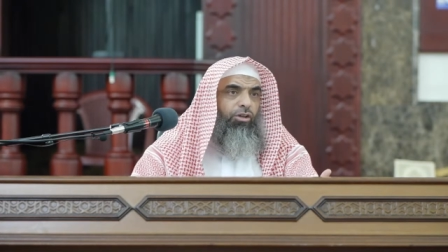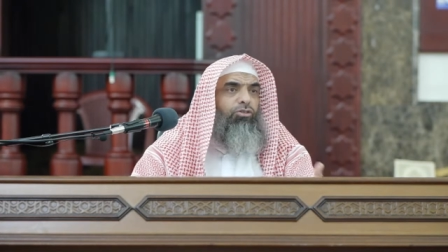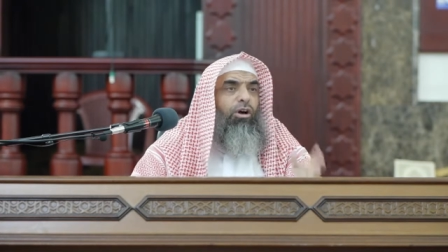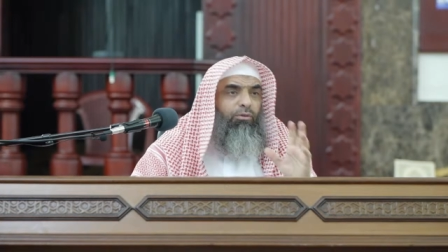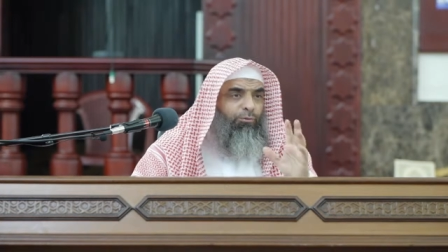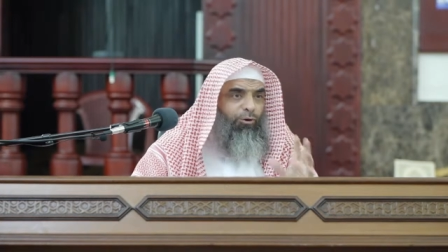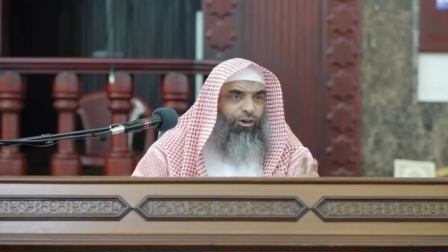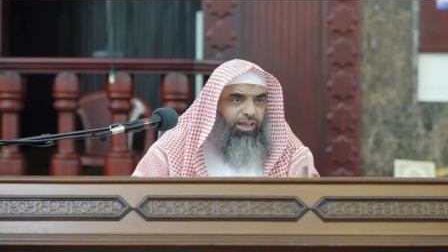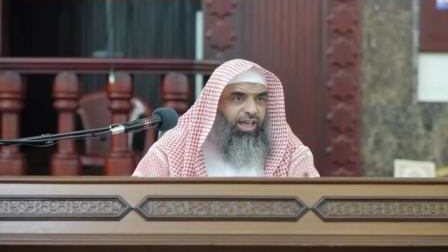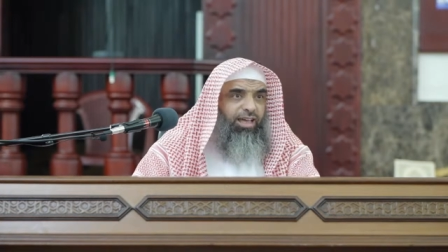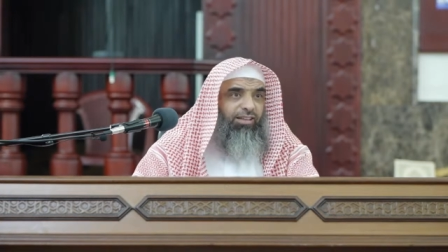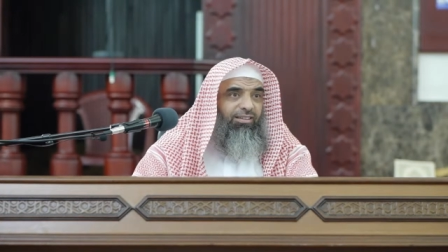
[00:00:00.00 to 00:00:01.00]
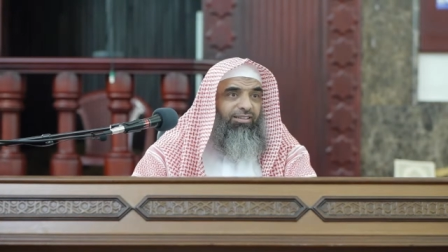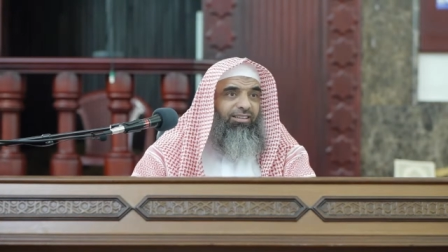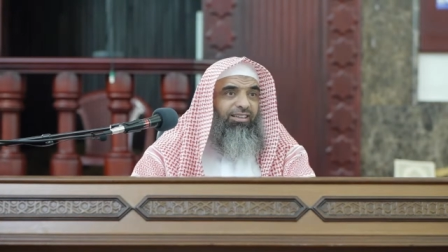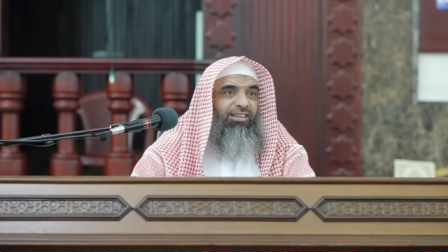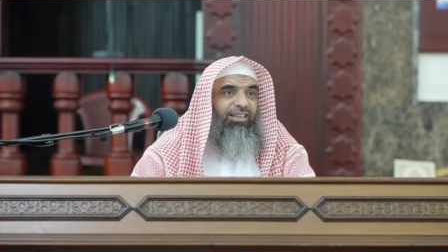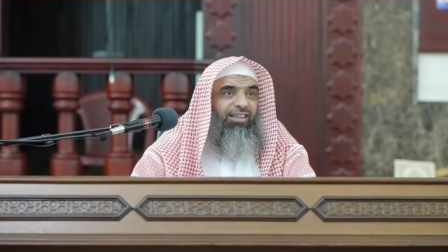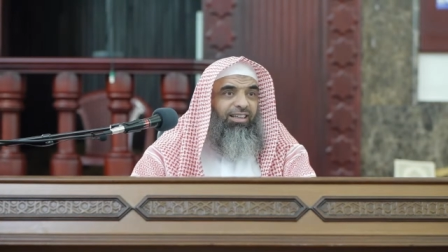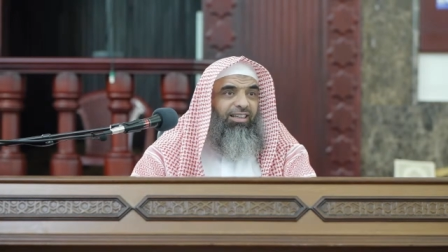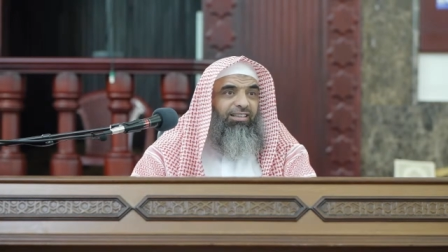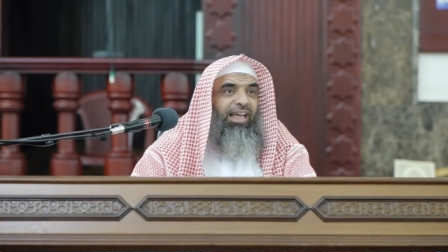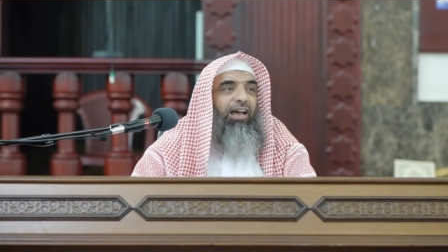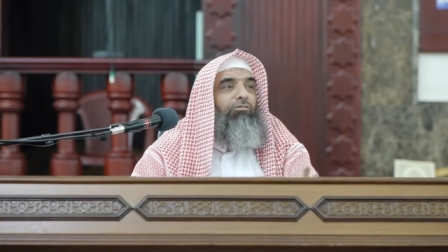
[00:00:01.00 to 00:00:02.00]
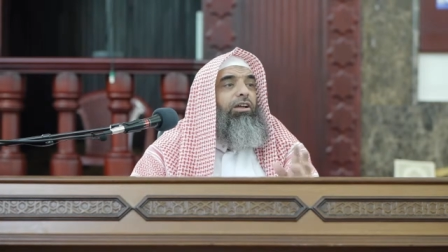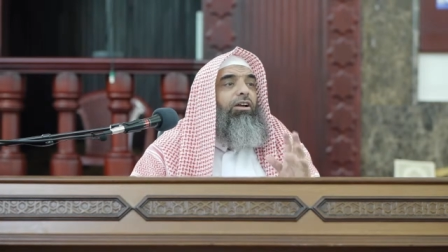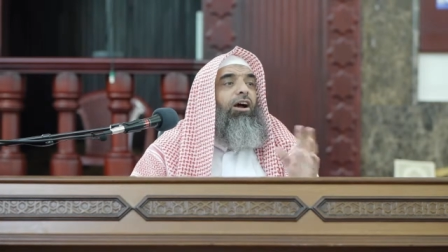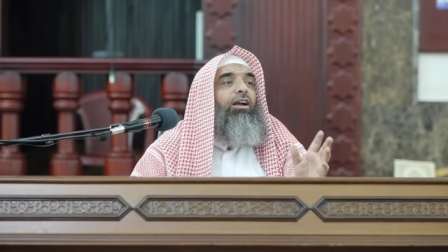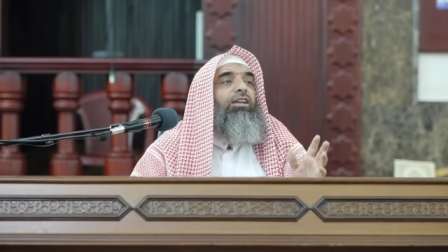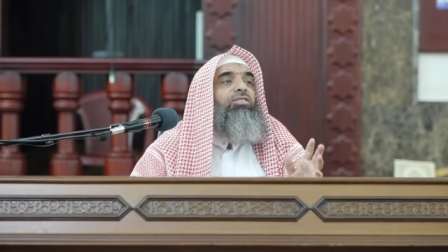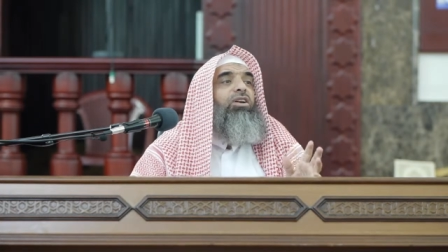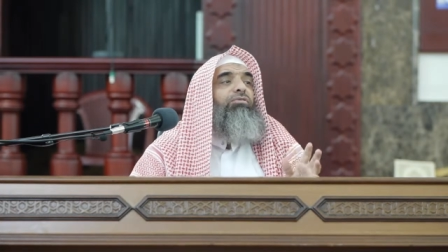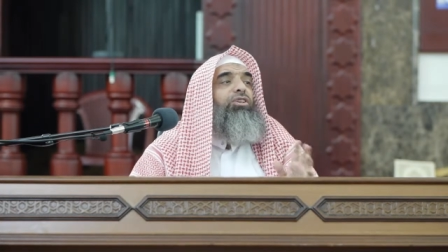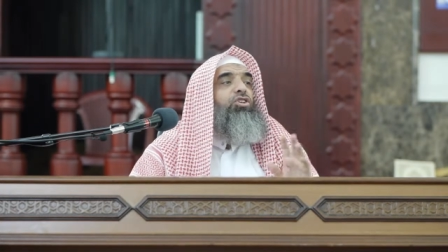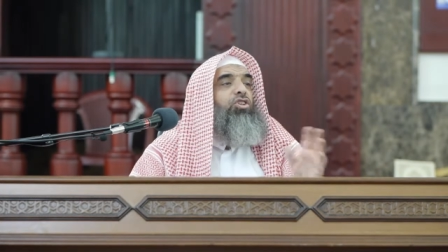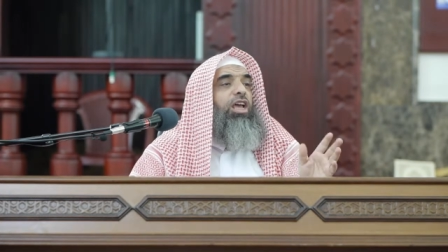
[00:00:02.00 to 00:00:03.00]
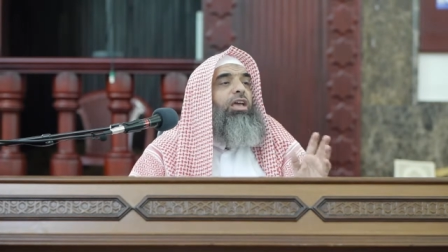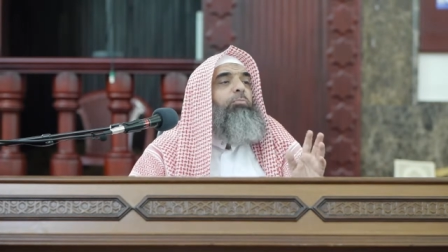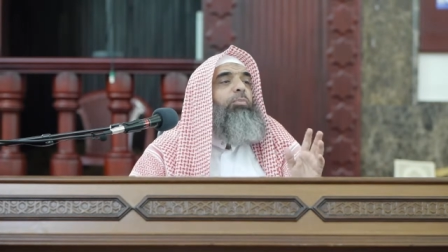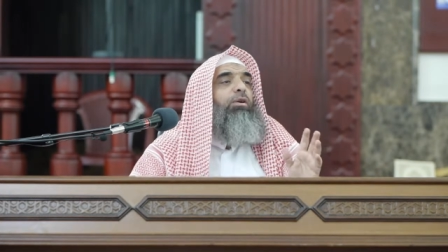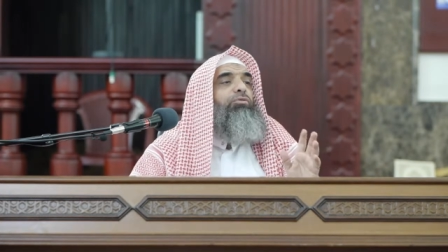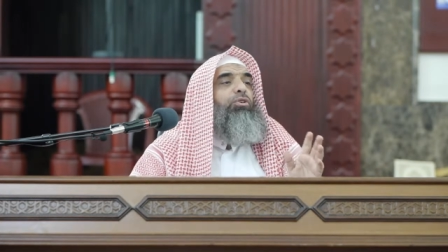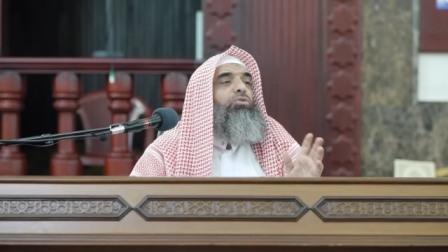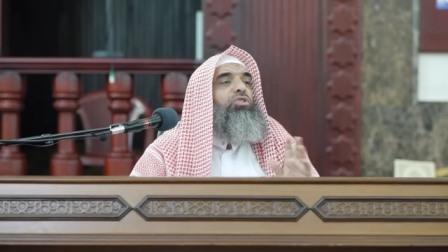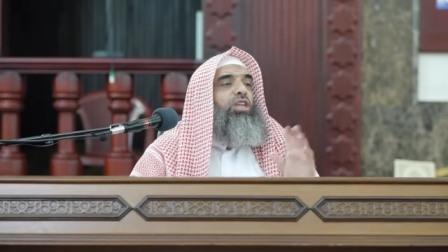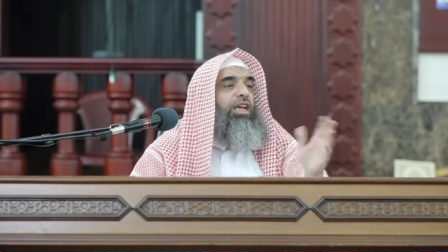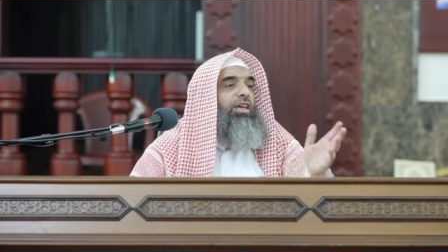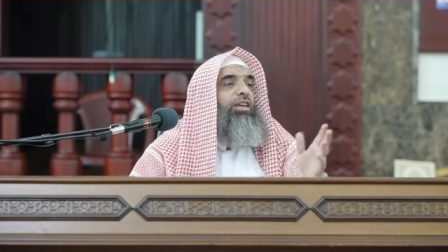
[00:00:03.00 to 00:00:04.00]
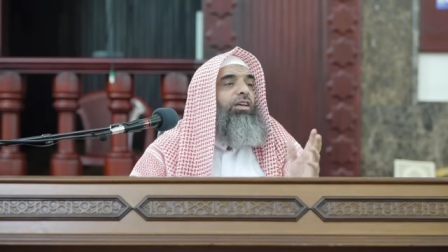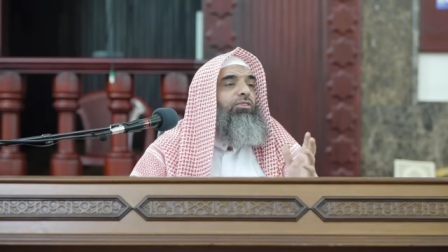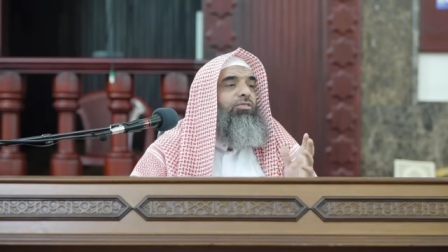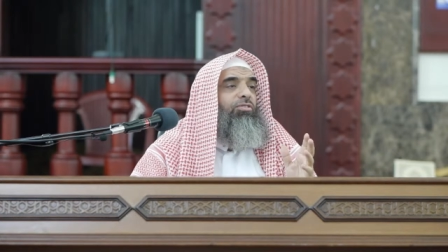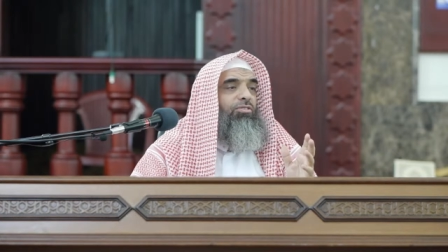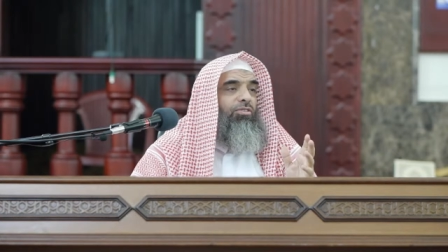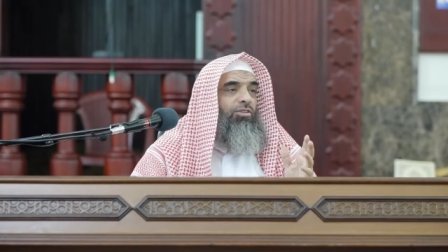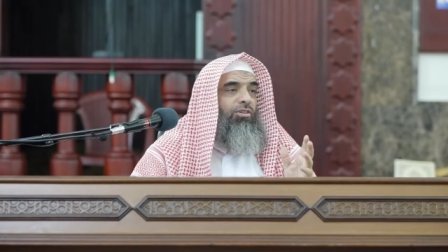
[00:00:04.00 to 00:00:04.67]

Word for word: don't forget that regardless of the shape of you saying it